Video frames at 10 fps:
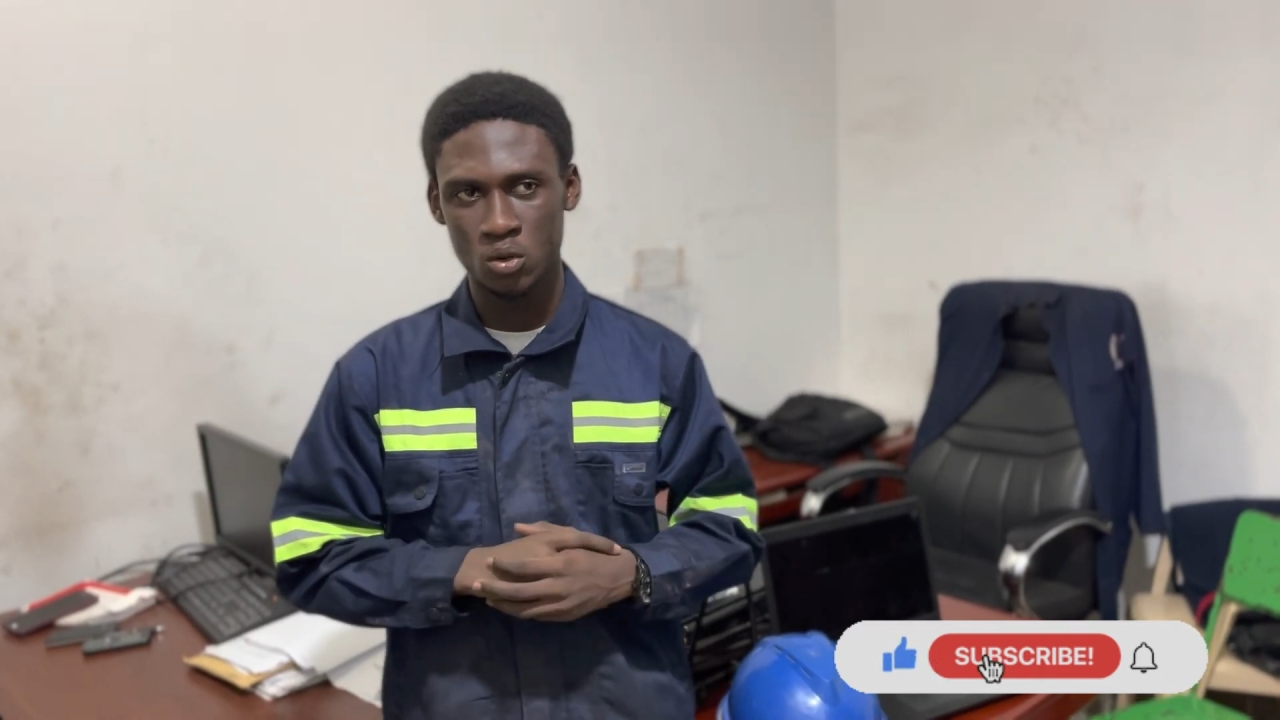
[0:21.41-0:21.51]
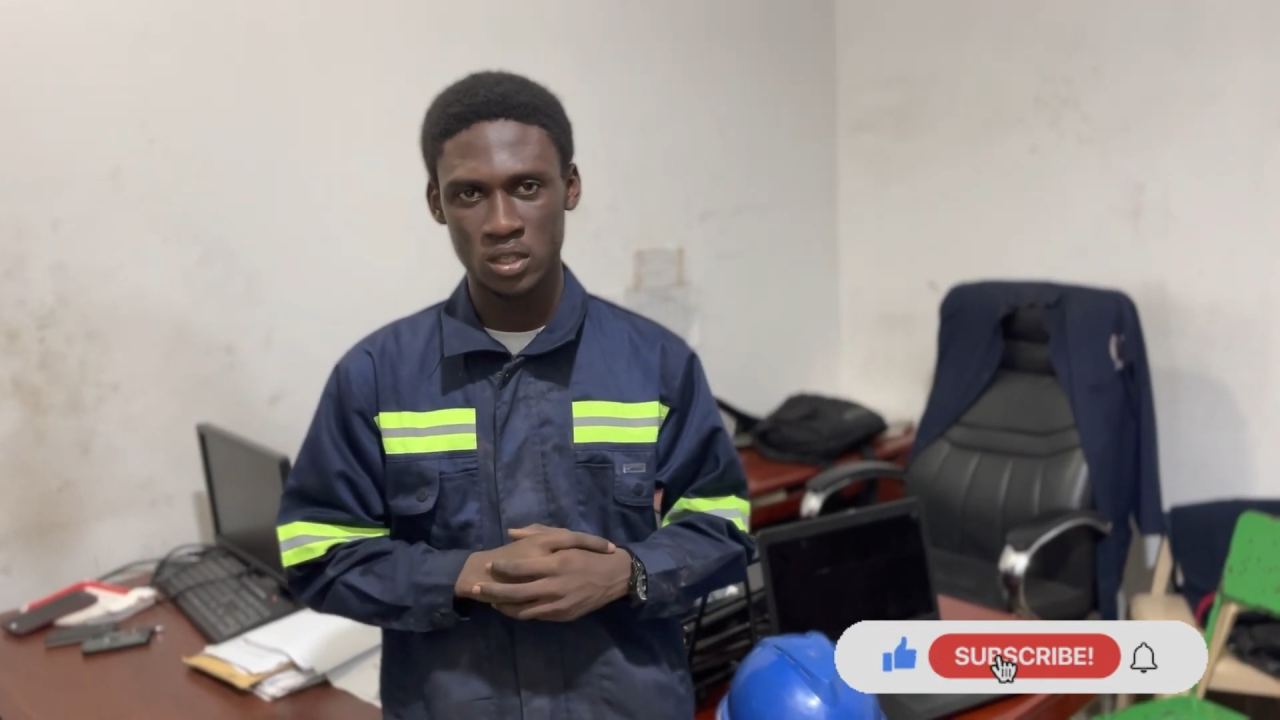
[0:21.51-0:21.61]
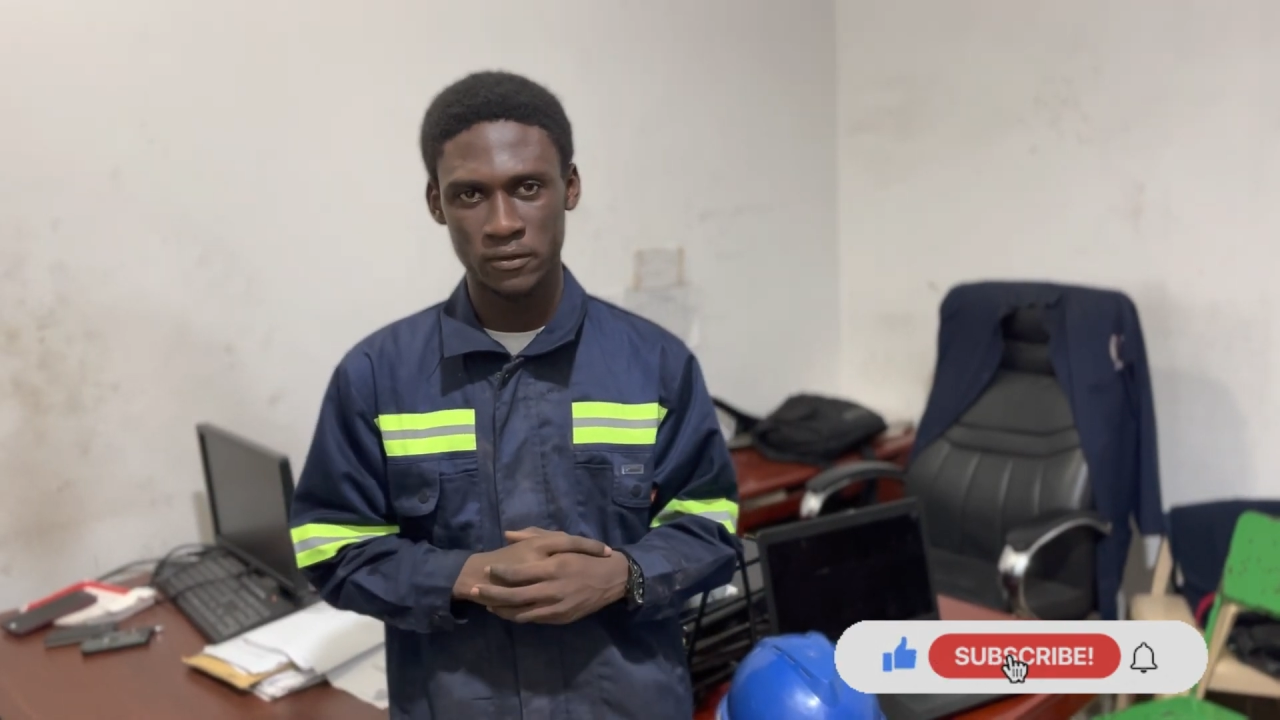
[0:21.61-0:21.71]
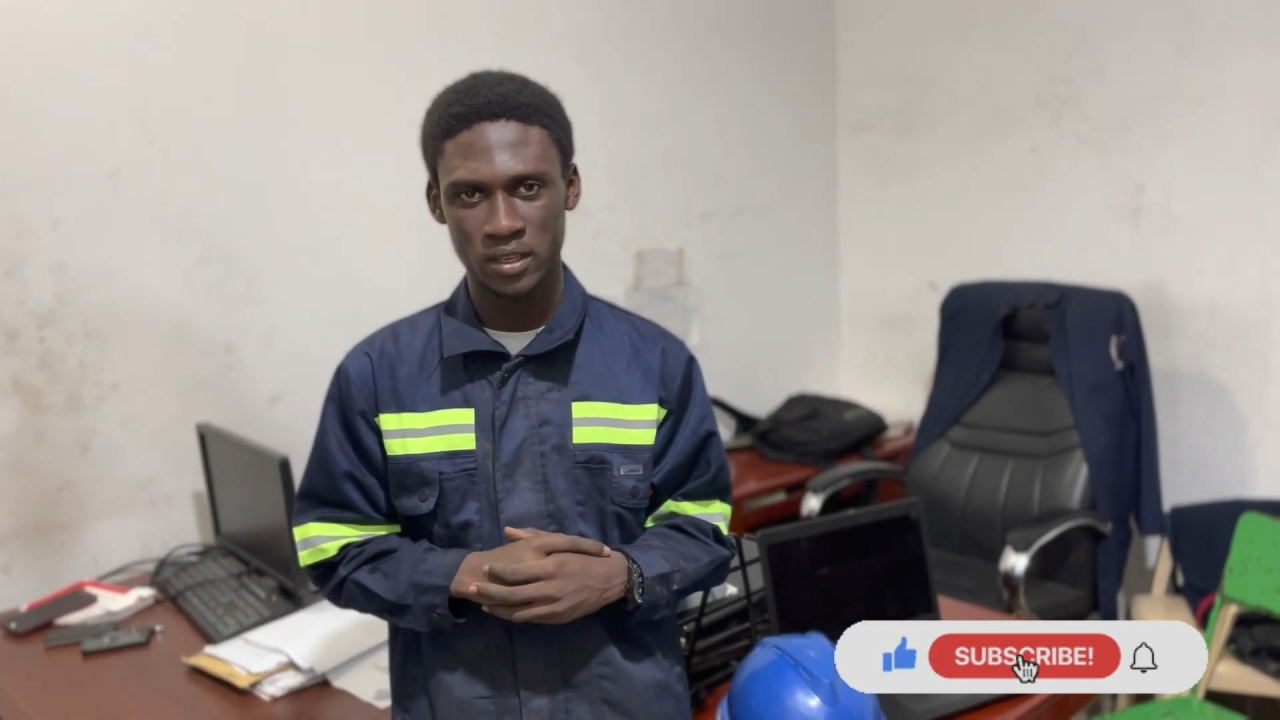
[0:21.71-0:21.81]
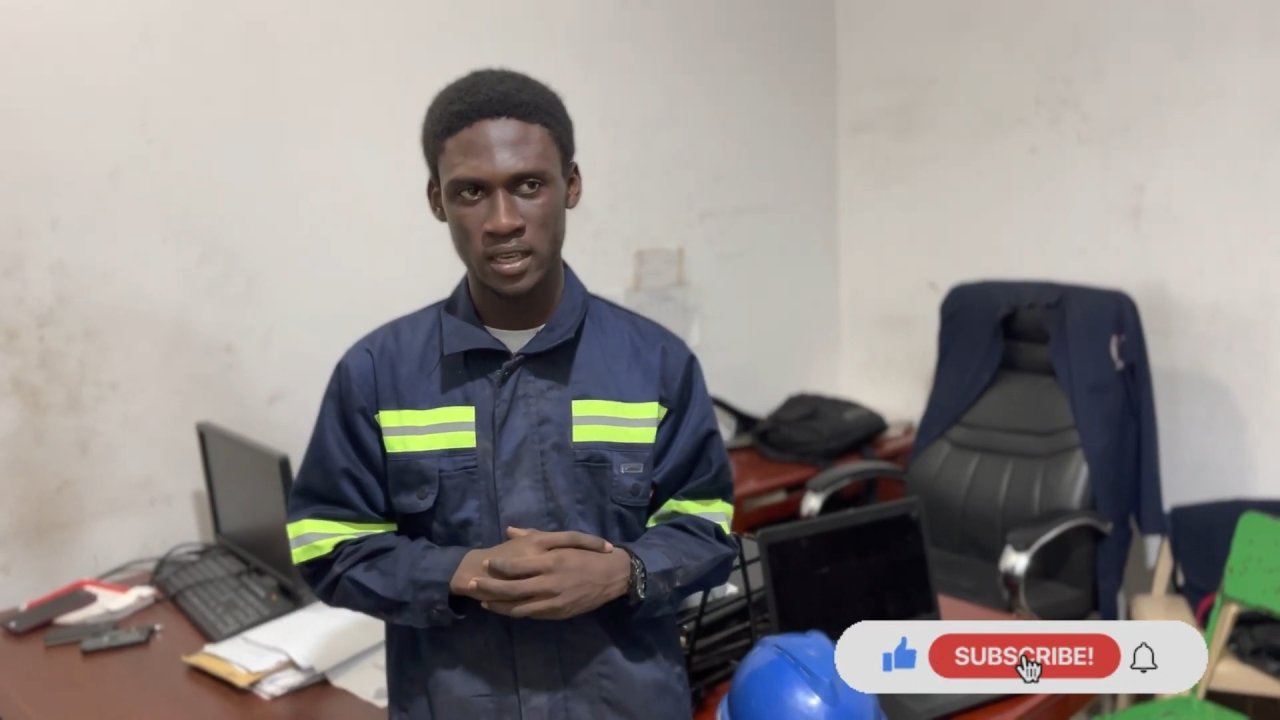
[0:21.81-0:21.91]

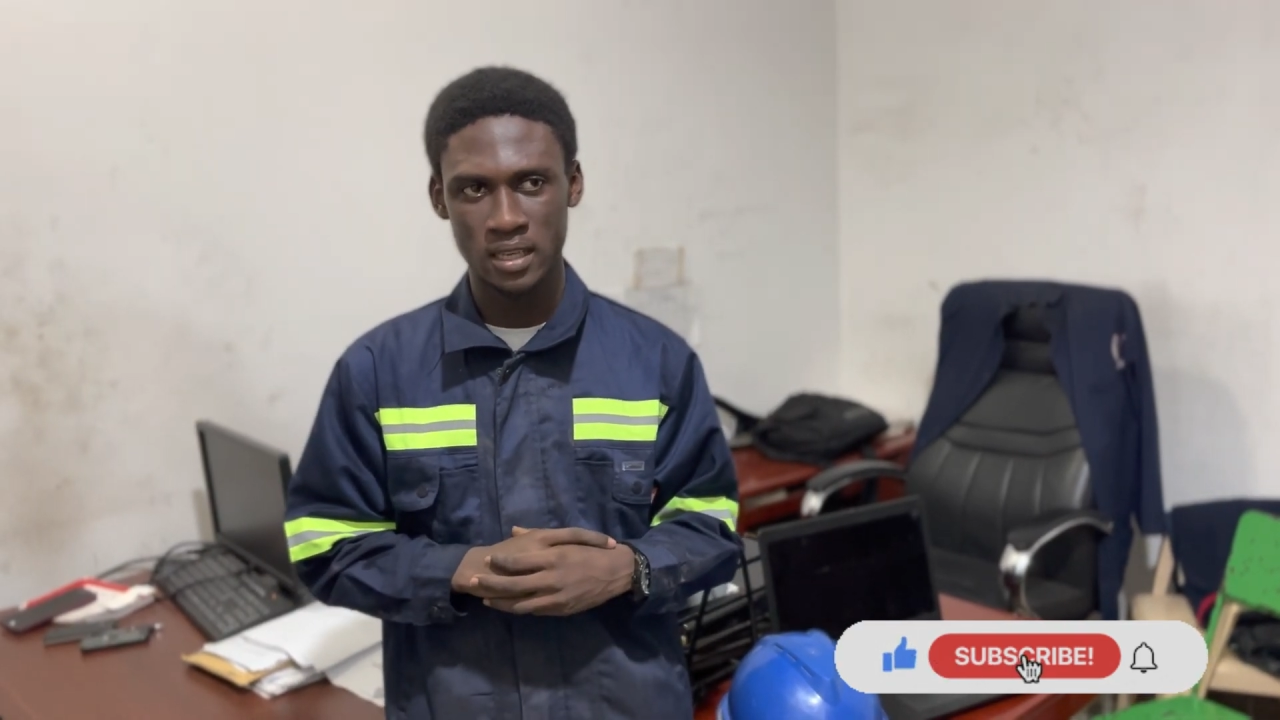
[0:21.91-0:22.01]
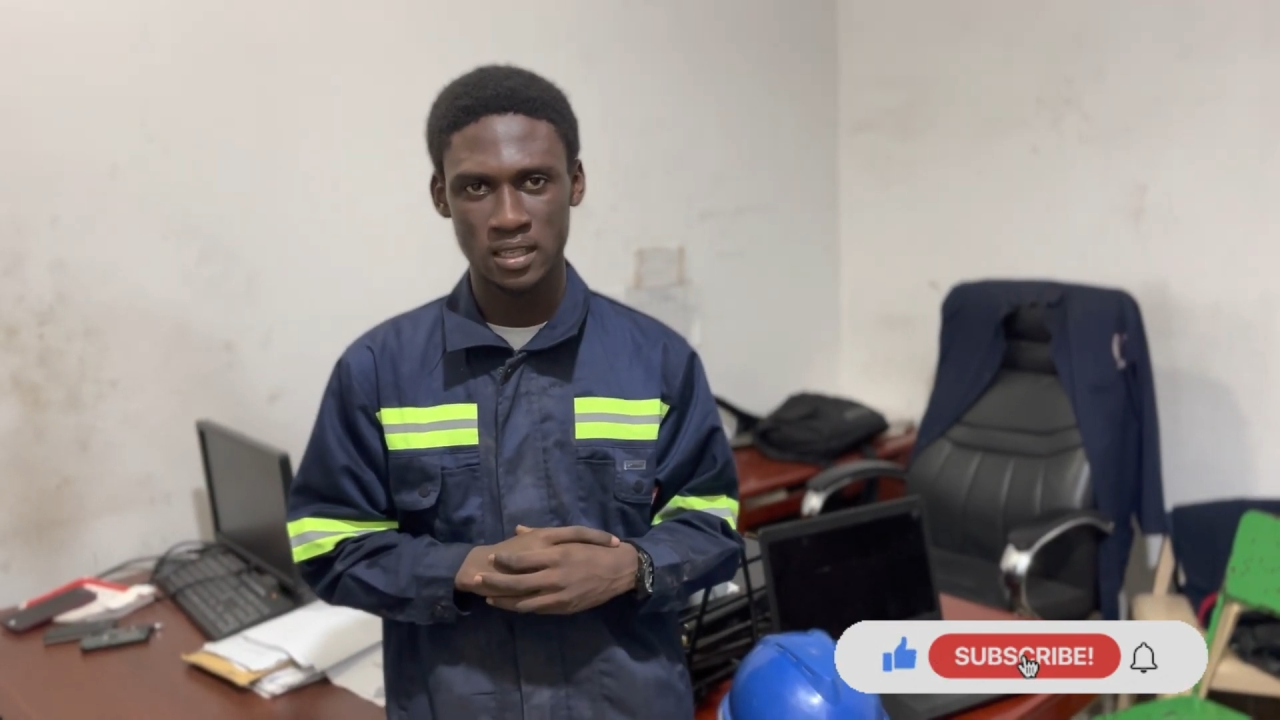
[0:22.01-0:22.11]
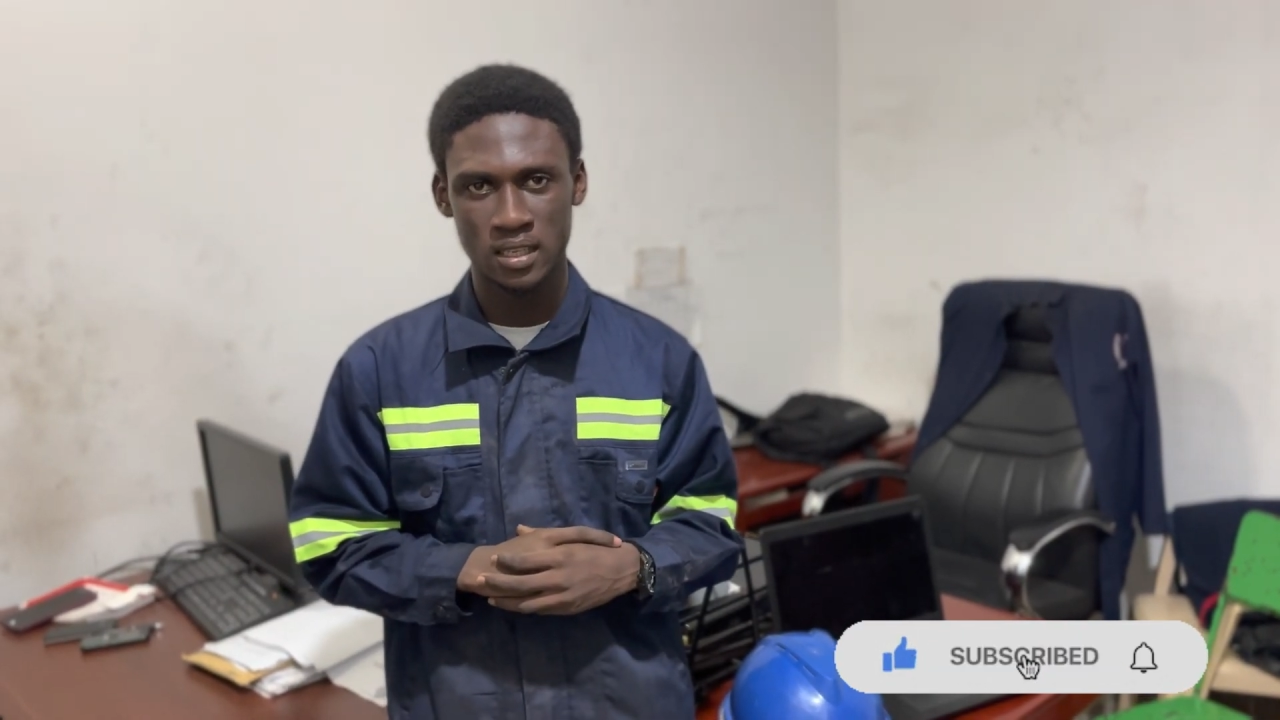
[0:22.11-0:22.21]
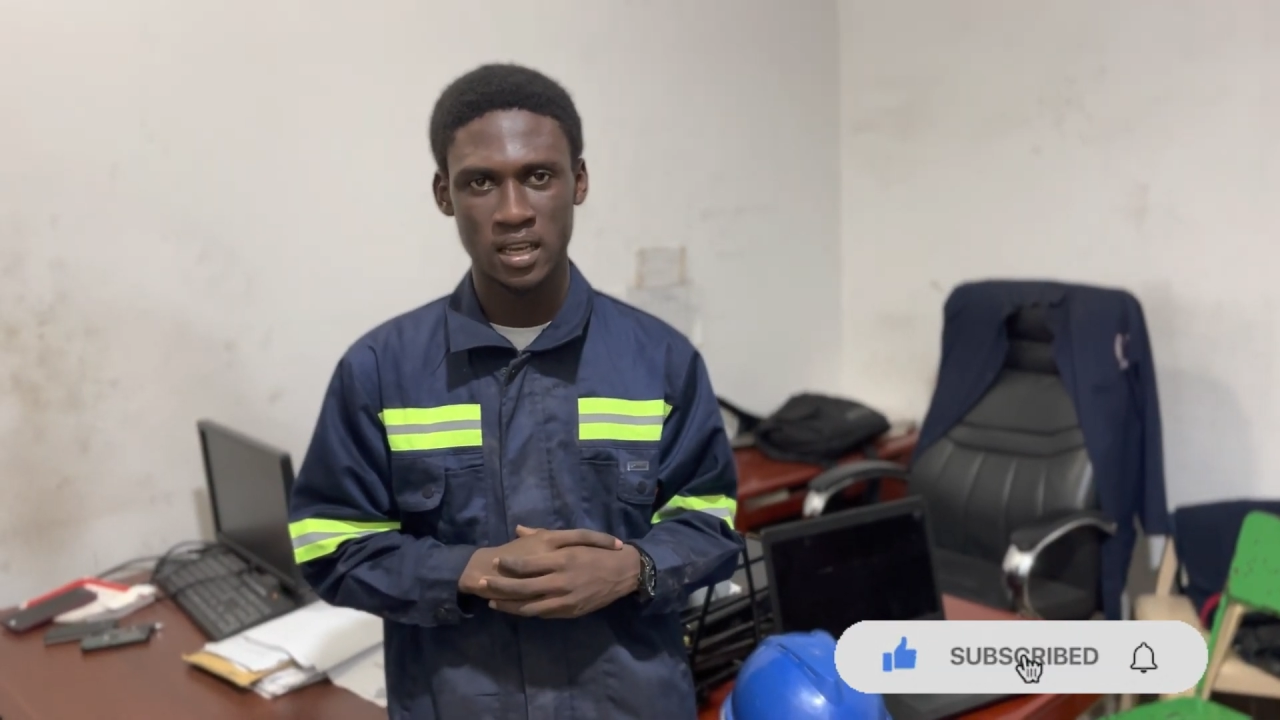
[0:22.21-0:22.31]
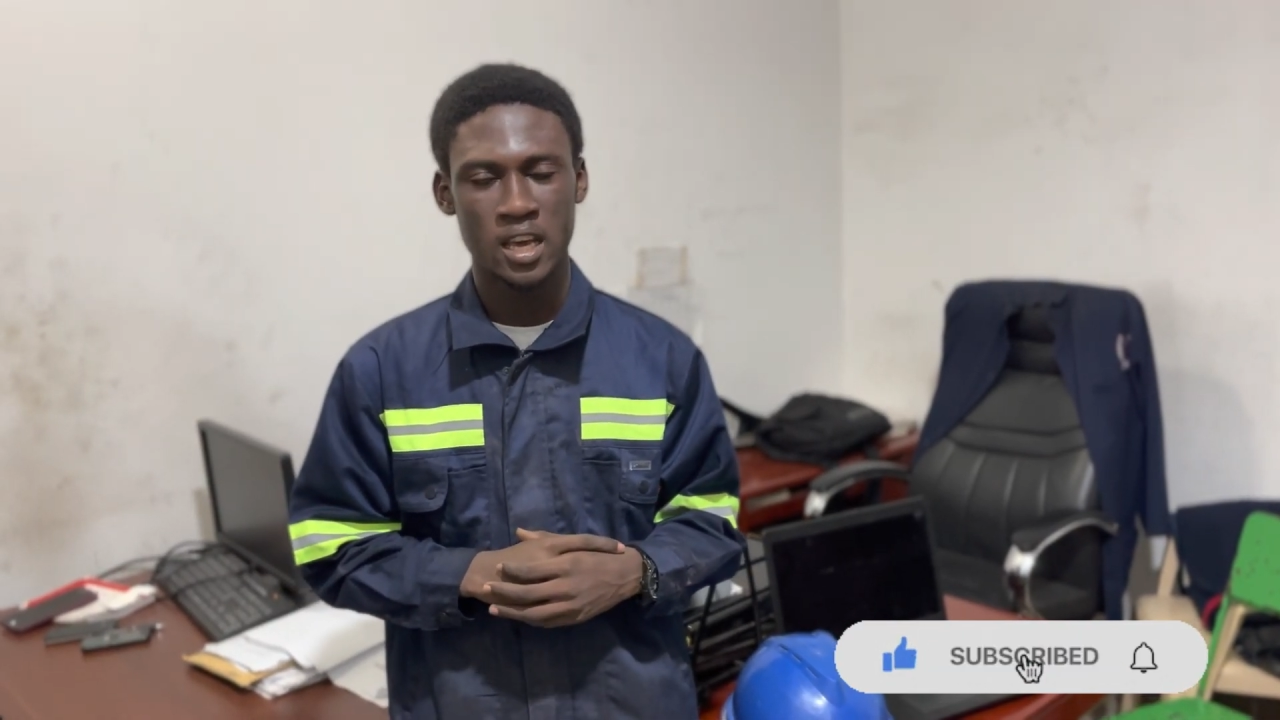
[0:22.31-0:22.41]

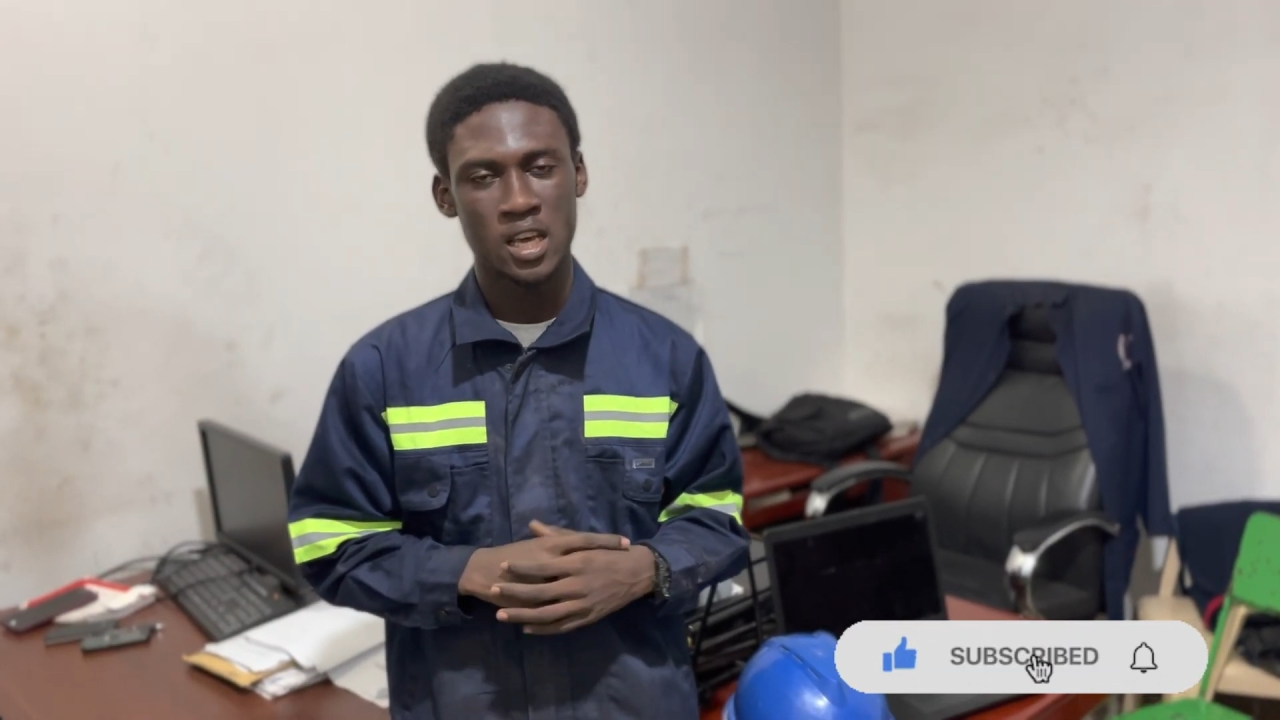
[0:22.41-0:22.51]
notification